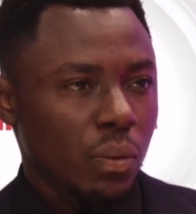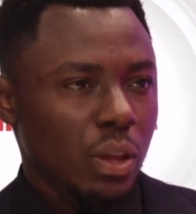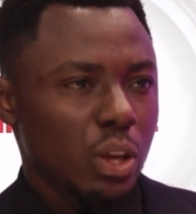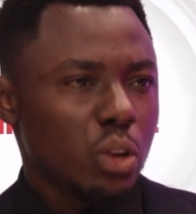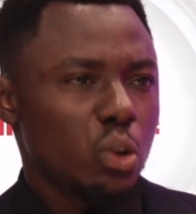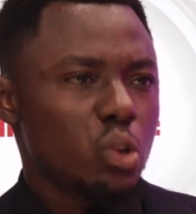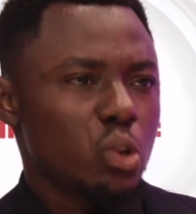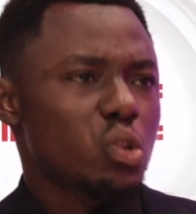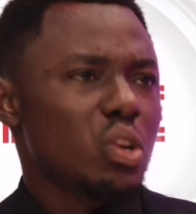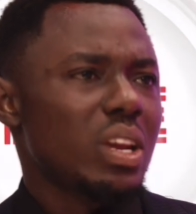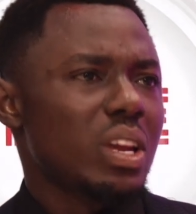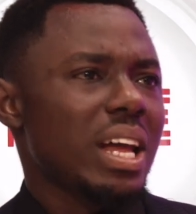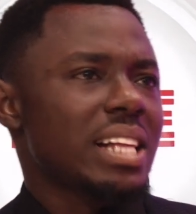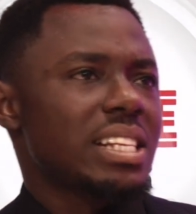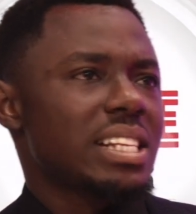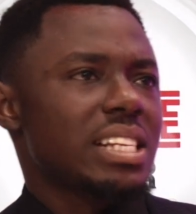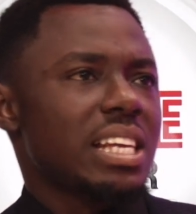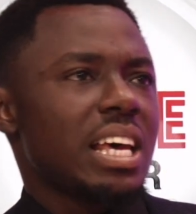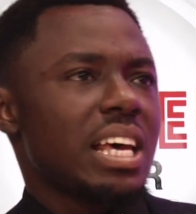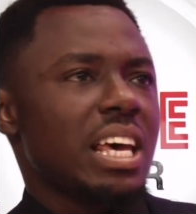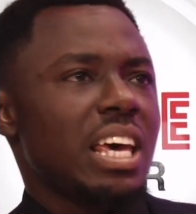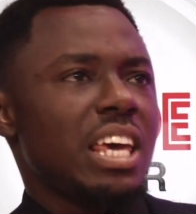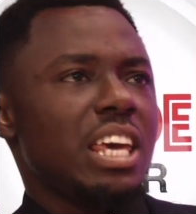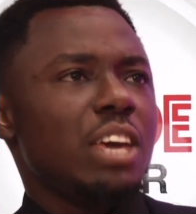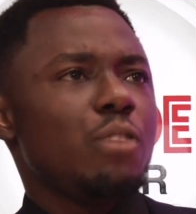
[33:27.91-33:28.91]
so that
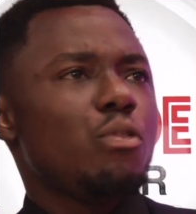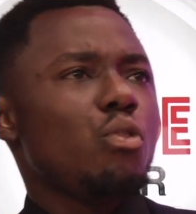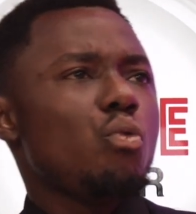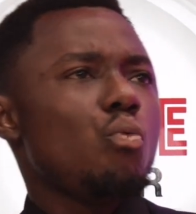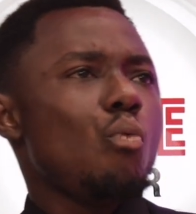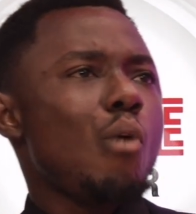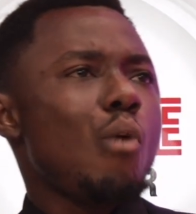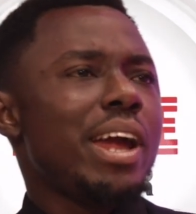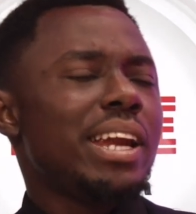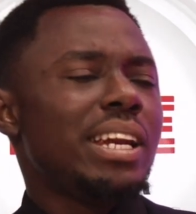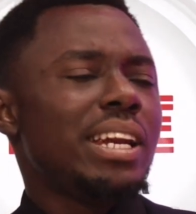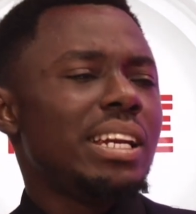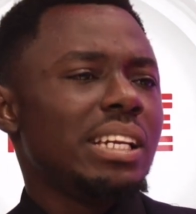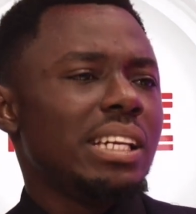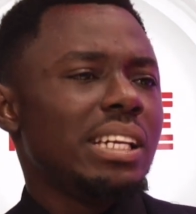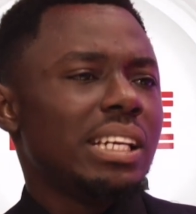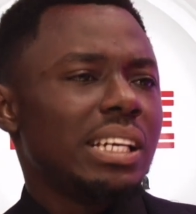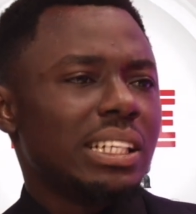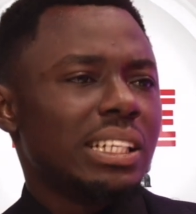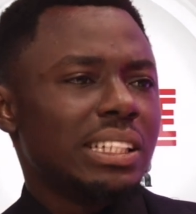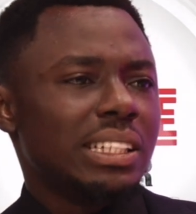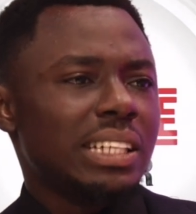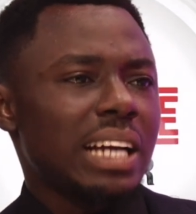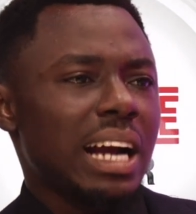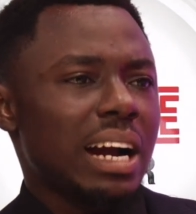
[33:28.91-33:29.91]
even when
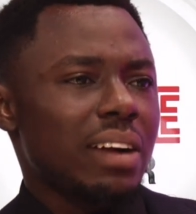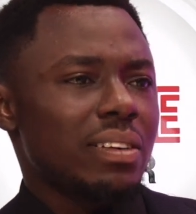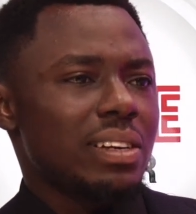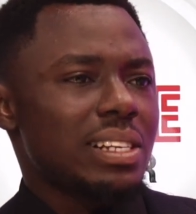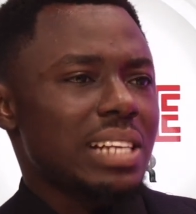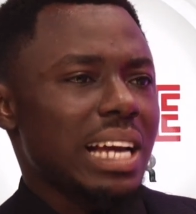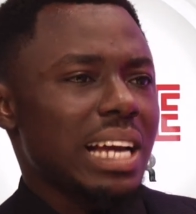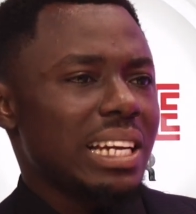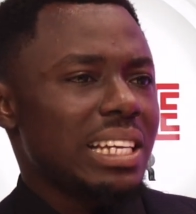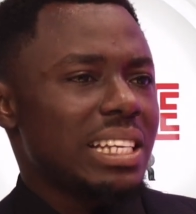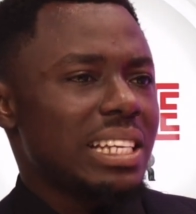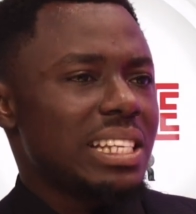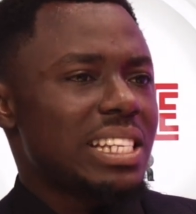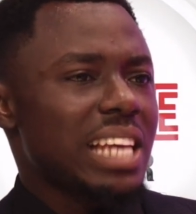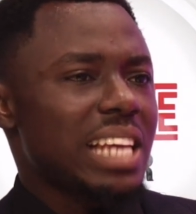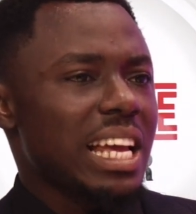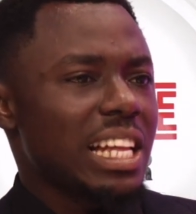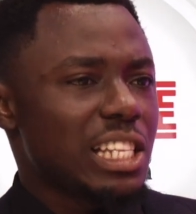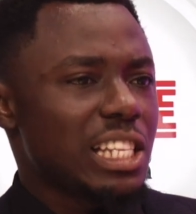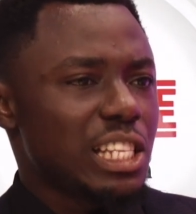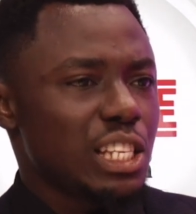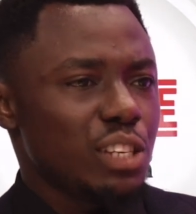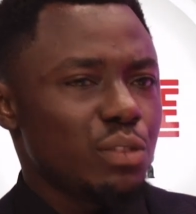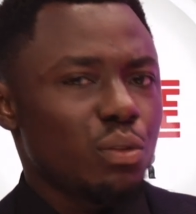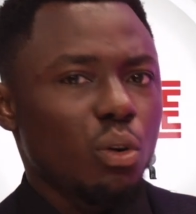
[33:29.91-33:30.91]
there is an
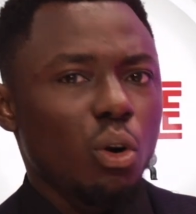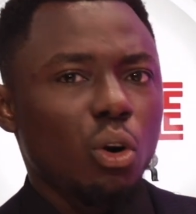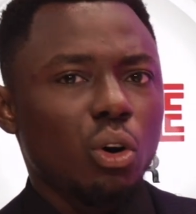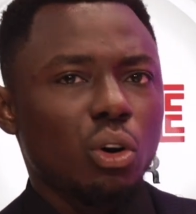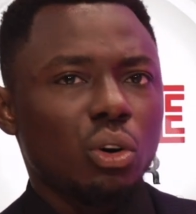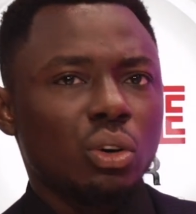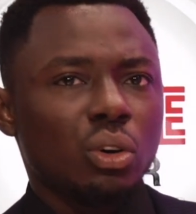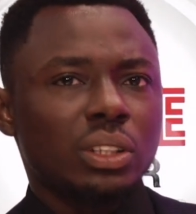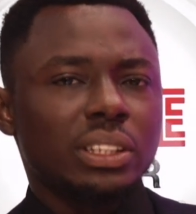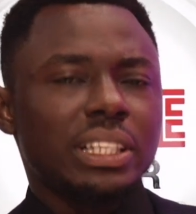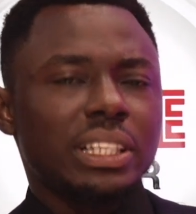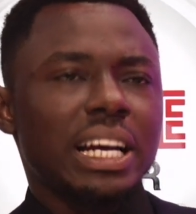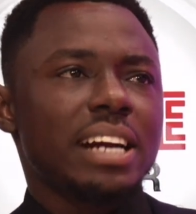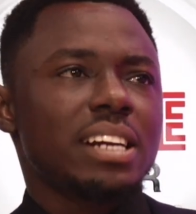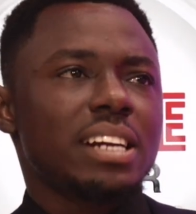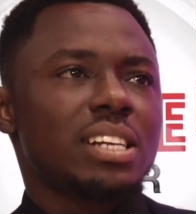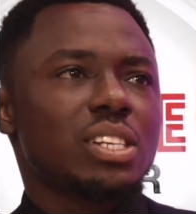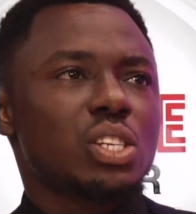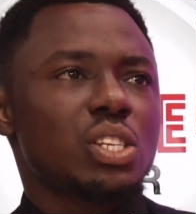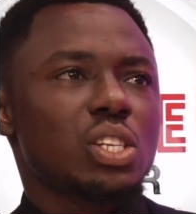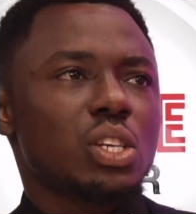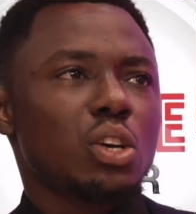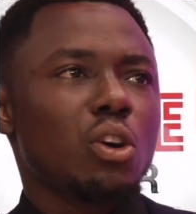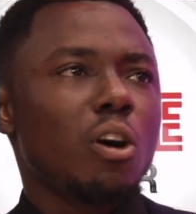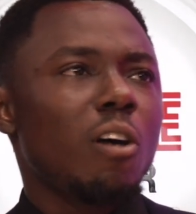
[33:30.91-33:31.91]
incentive or there
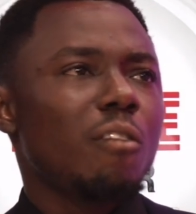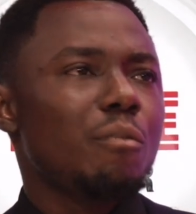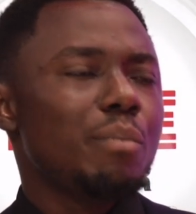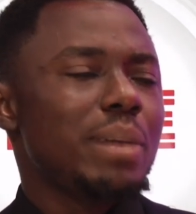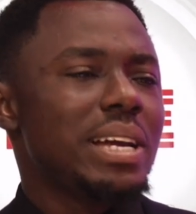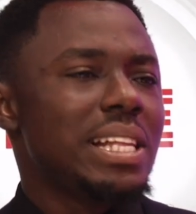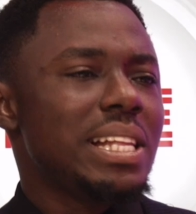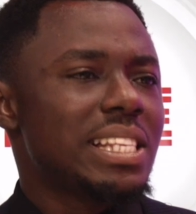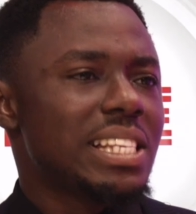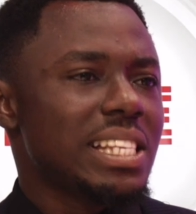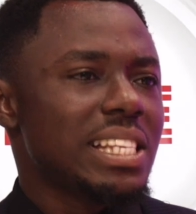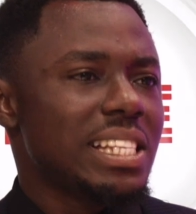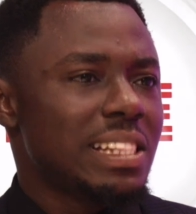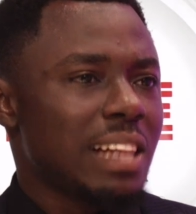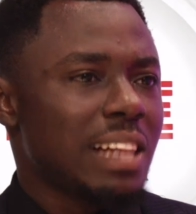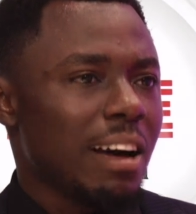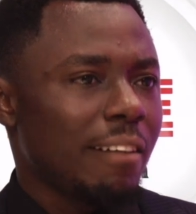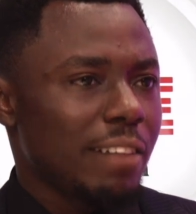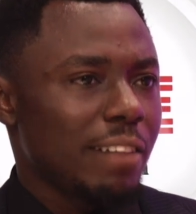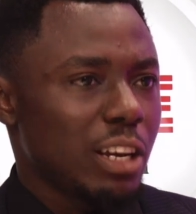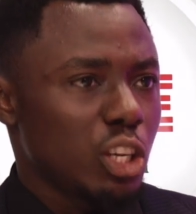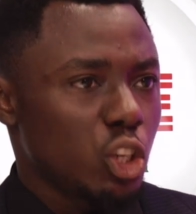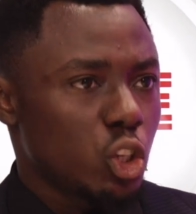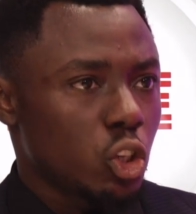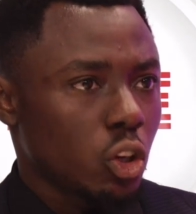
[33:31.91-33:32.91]
is government
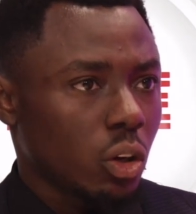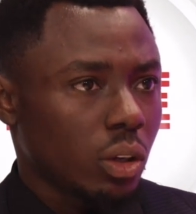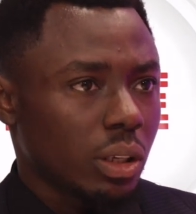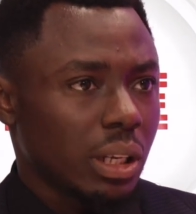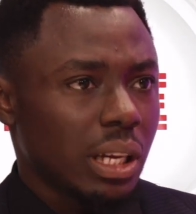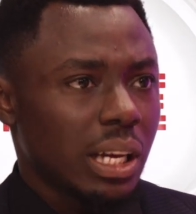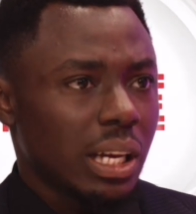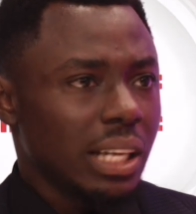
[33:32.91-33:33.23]
intervention,